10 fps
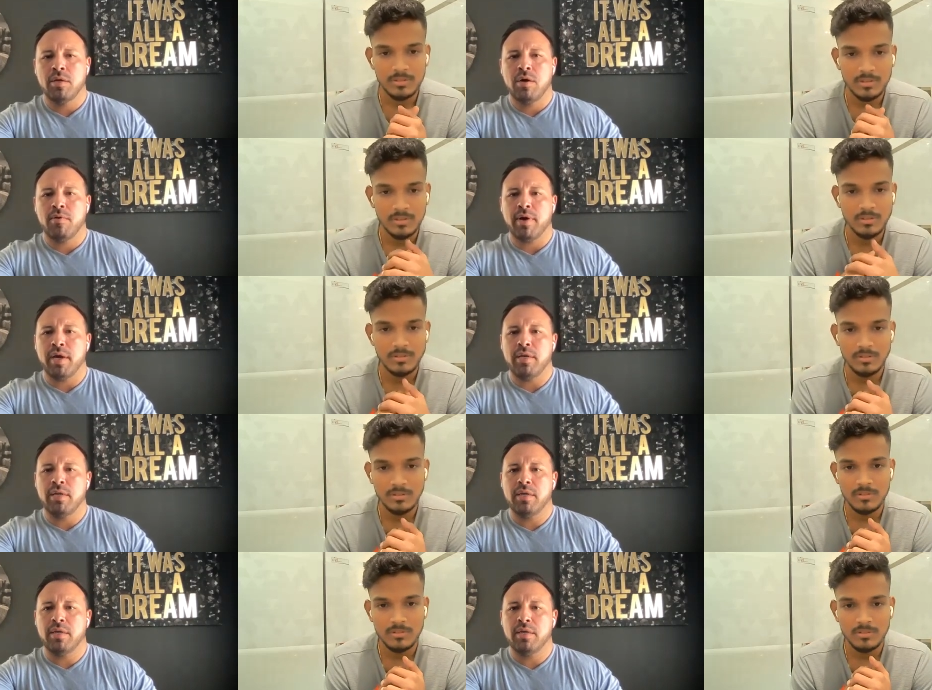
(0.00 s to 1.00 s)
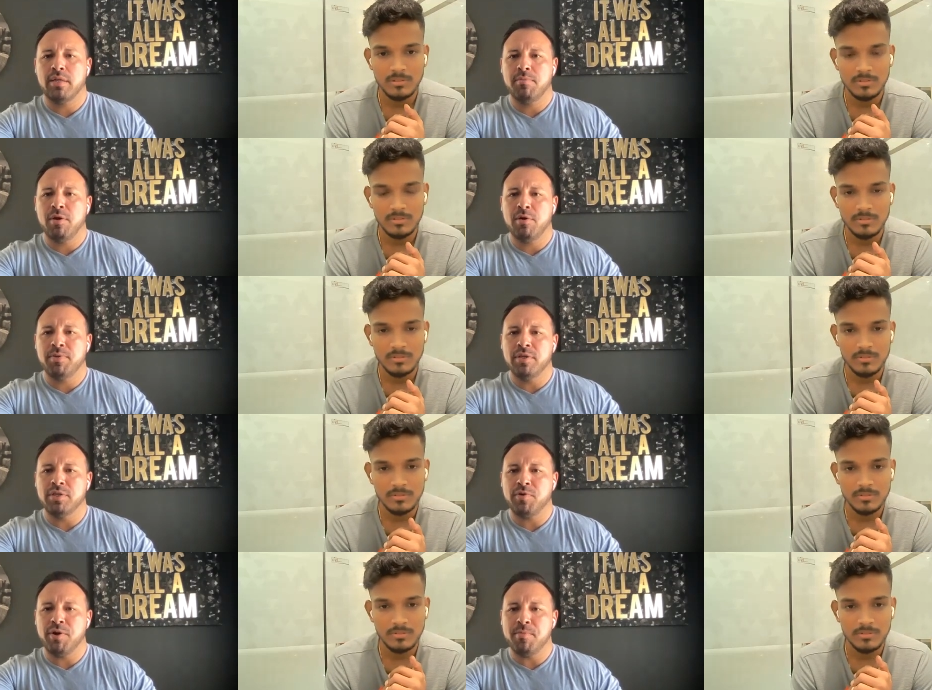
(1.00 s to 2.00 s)
Speaker 1: All right let me open
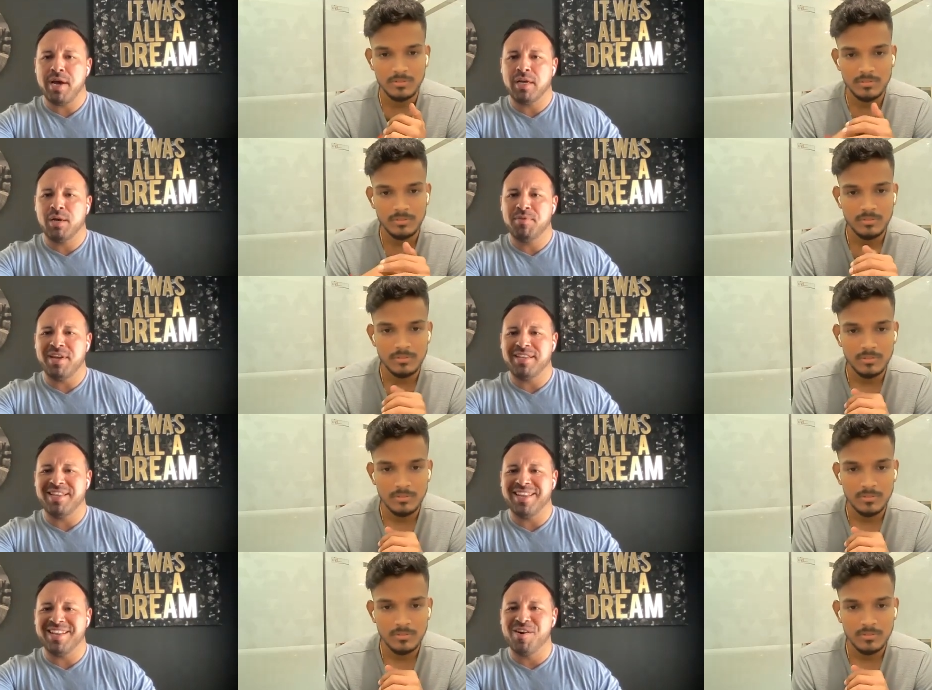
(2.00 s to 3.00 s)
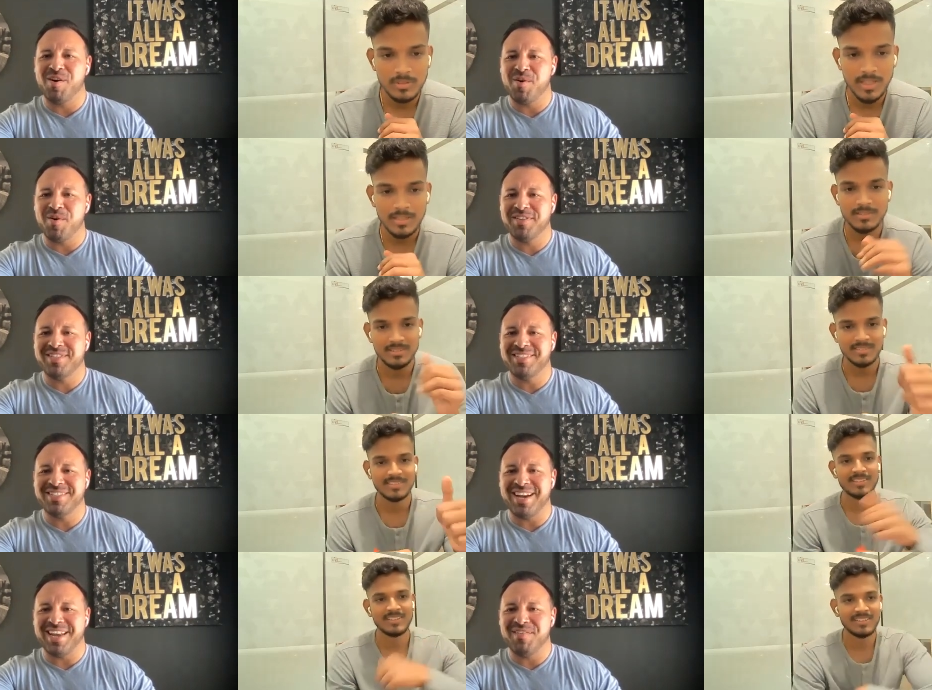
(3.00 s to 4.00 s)
the screen back up. That that call
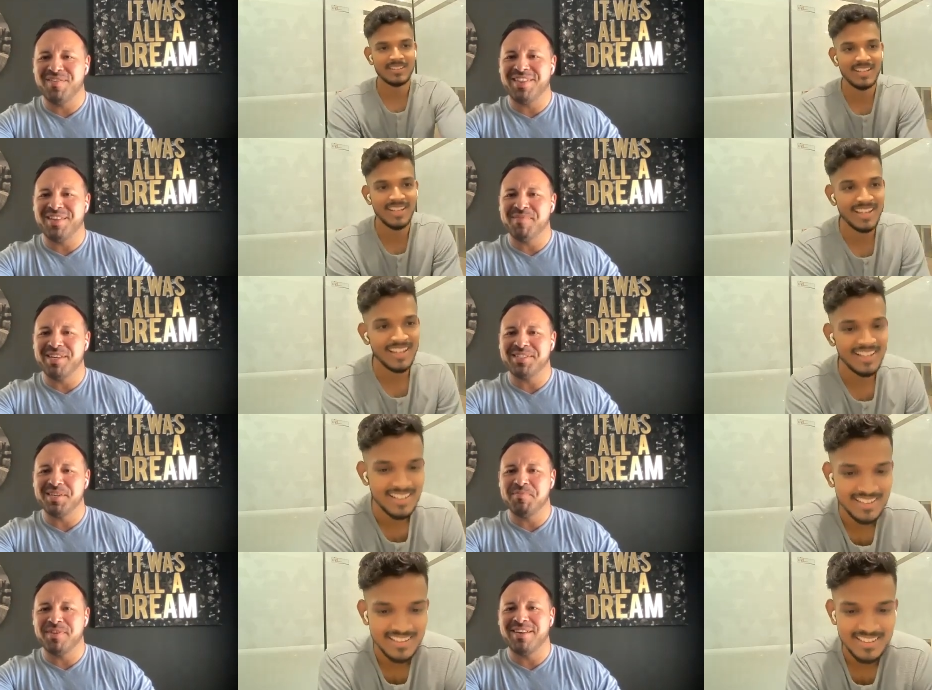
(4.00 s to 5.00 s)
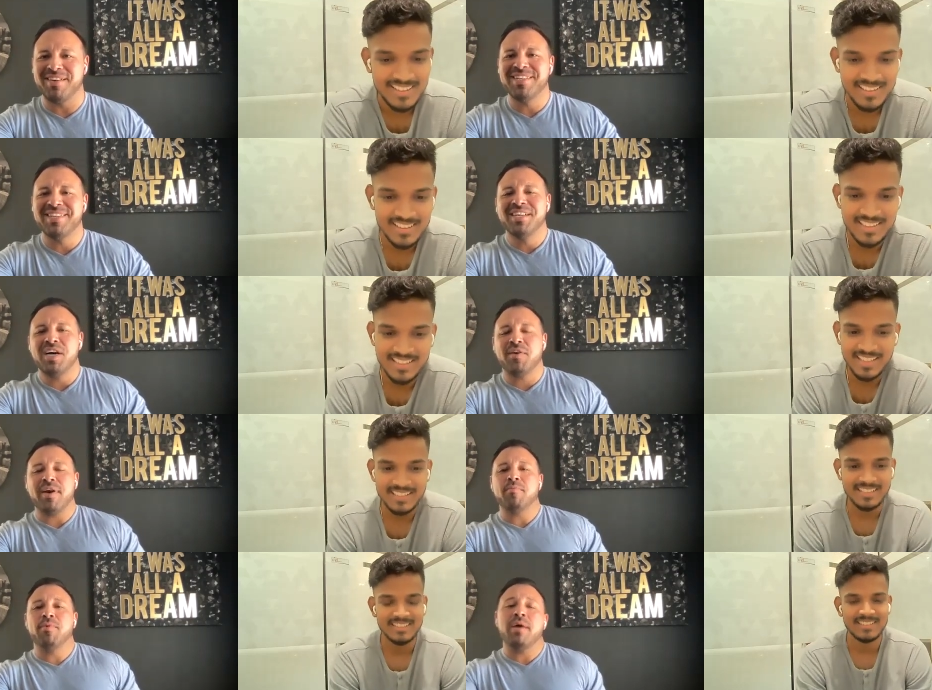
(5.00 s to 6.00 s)
yeah. just got everything messed up there. Yeah.
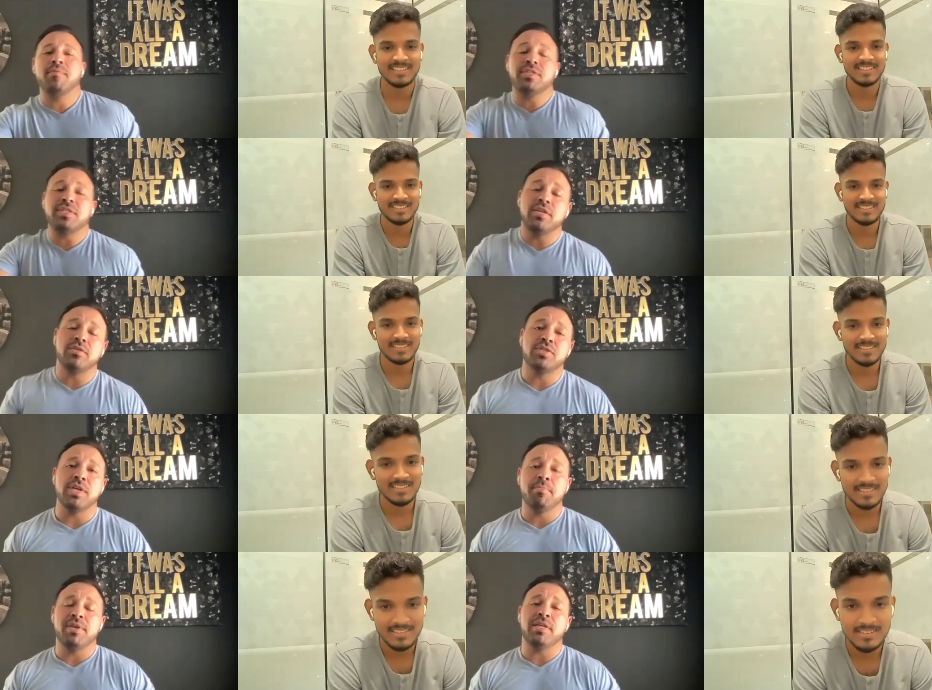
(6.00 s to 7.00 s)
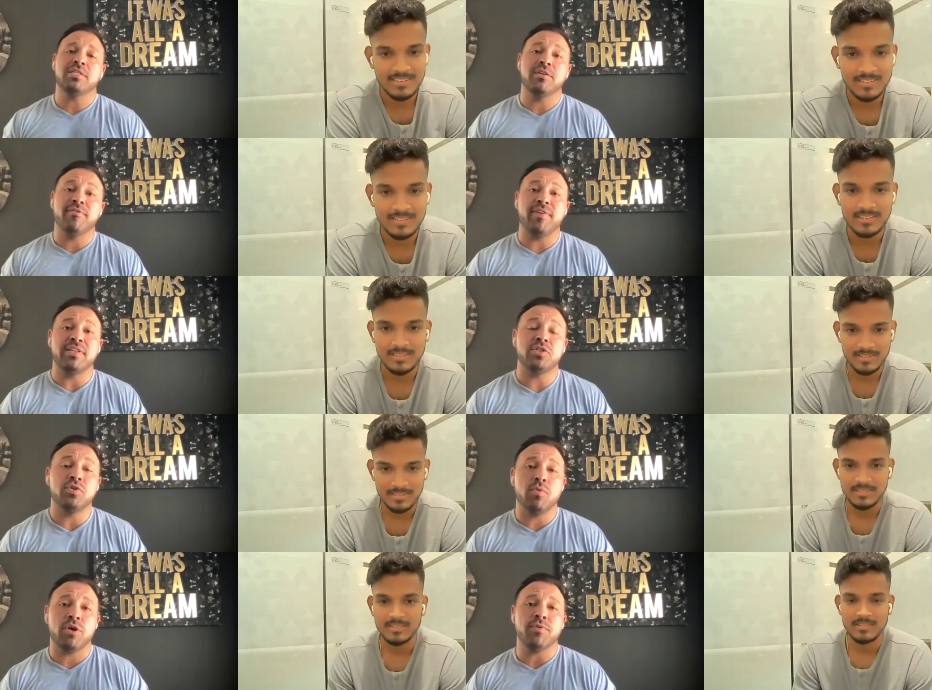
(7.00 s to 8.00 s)
All right, what I would say to somebody that's on the
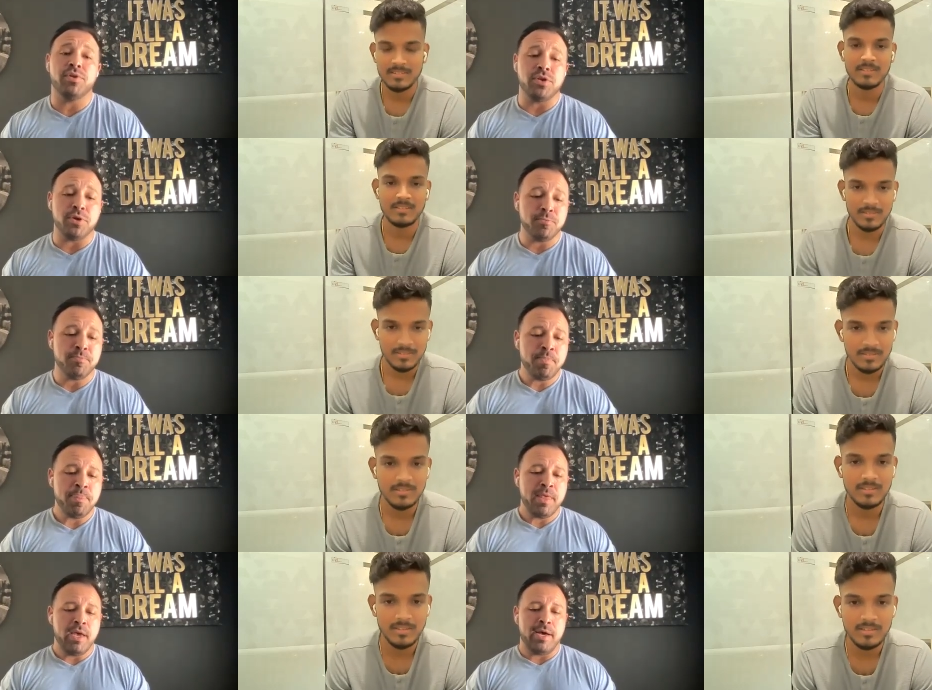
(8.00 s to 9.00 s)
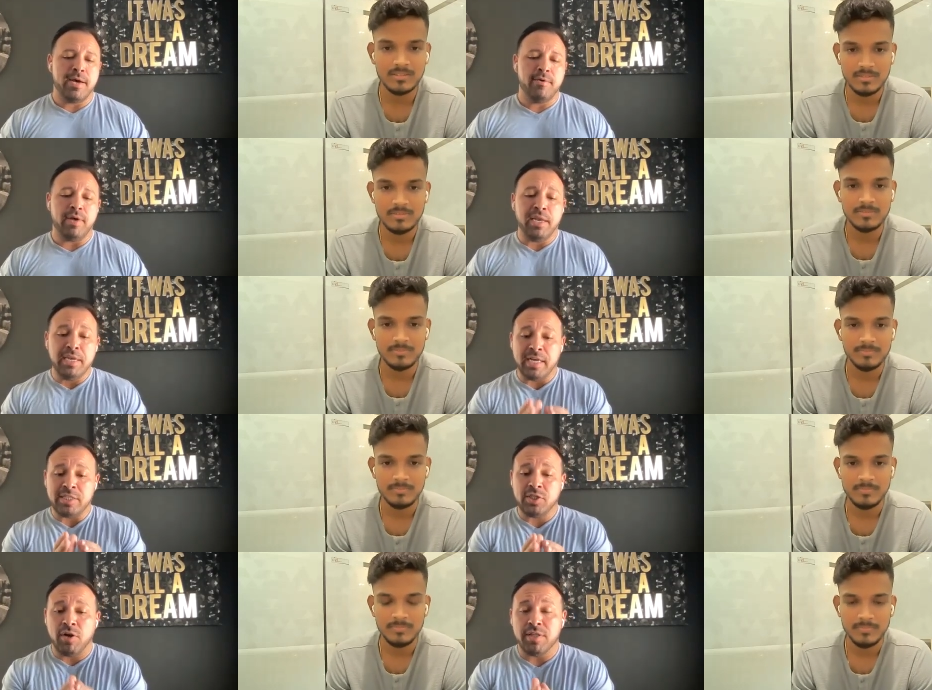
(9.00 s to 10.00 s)
fence to work with you, uh uh, I,
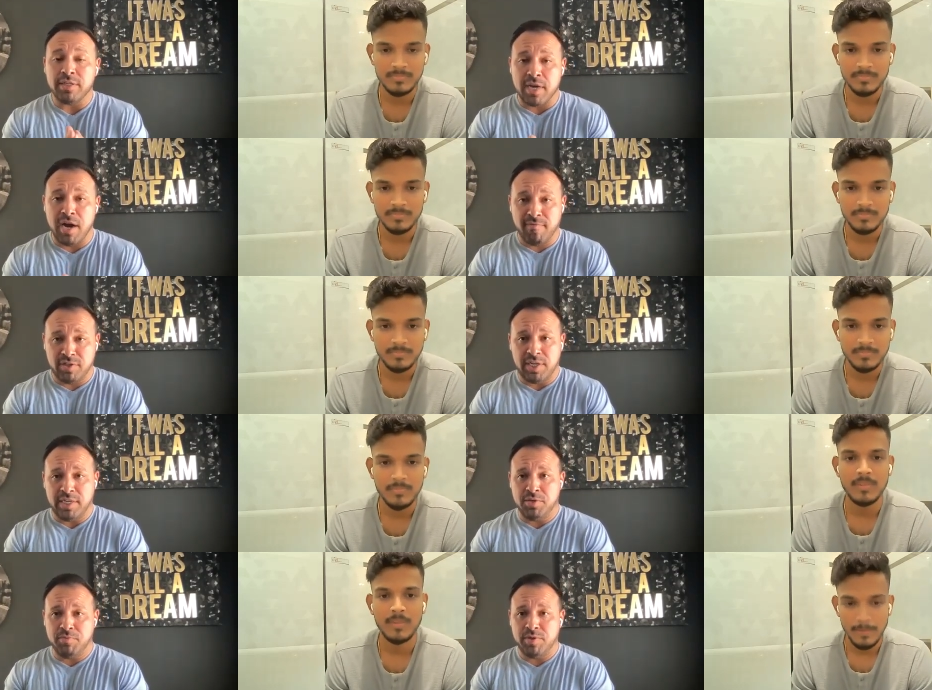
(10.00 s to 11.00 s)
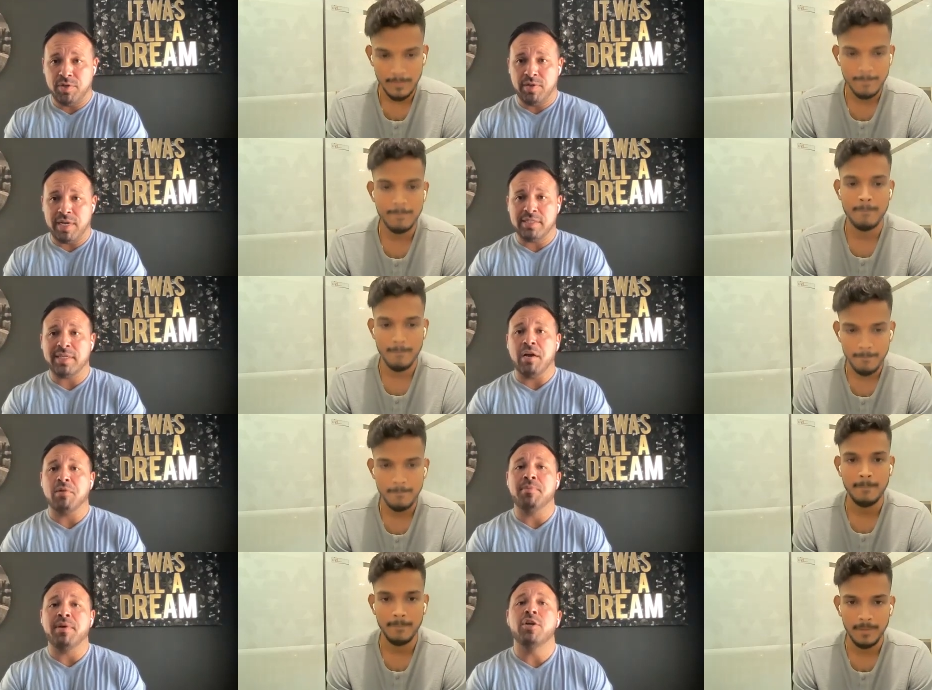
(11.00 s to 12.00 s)
I, started this conversation with you that
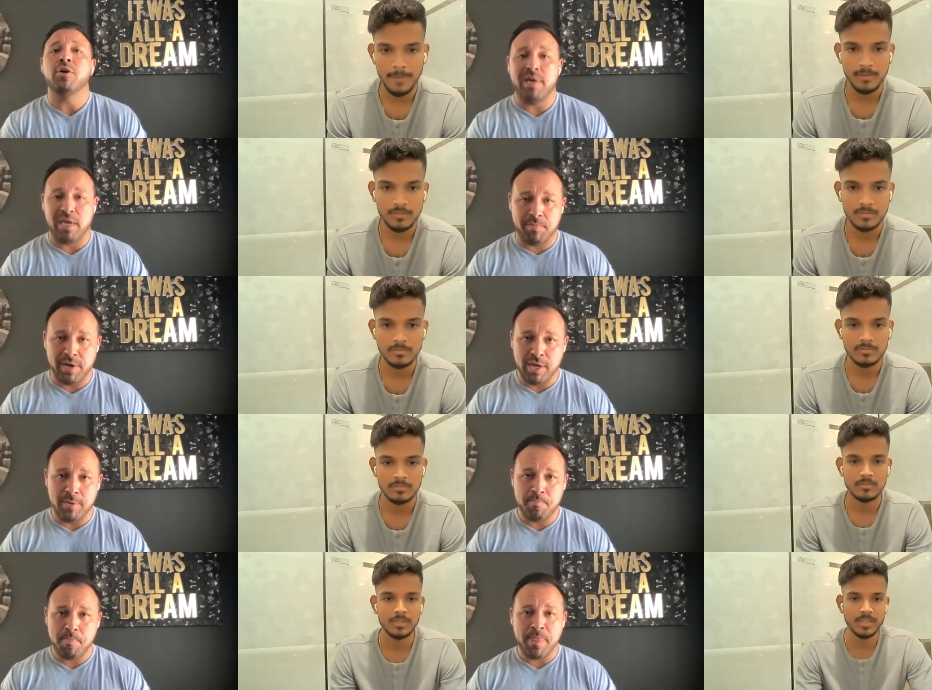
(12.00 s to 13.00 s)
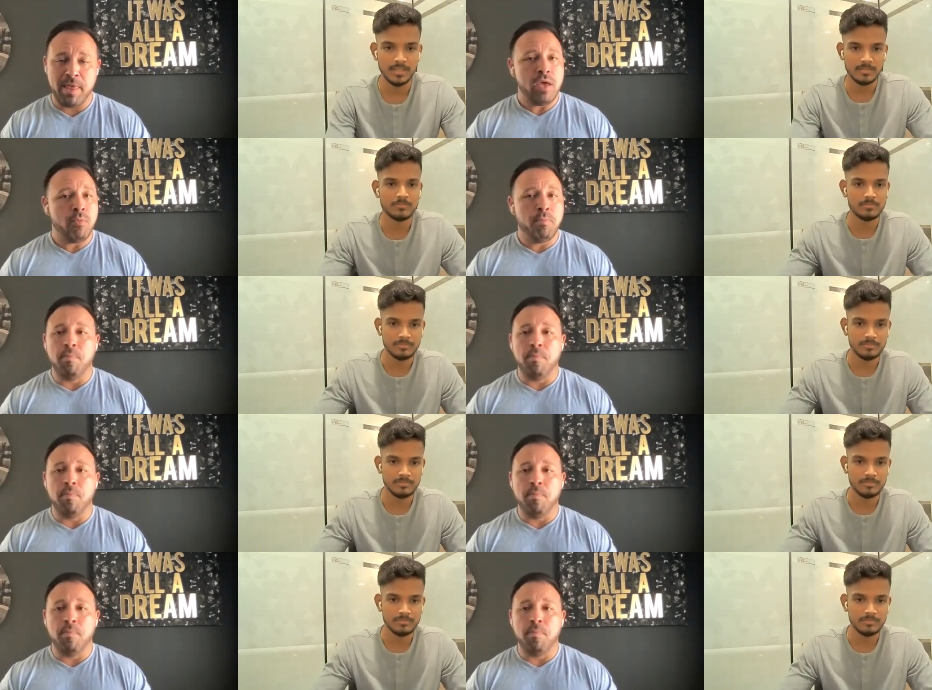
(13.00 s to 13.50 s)
scared money don't make money. Yeah,